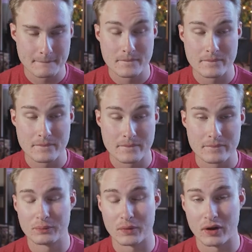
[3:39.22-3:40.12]
And
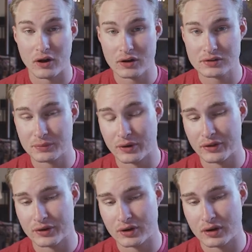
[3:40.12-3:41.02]
there are some
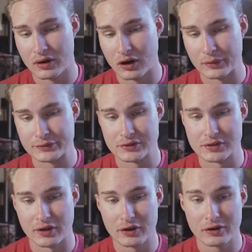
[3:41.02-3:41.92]
other options in here,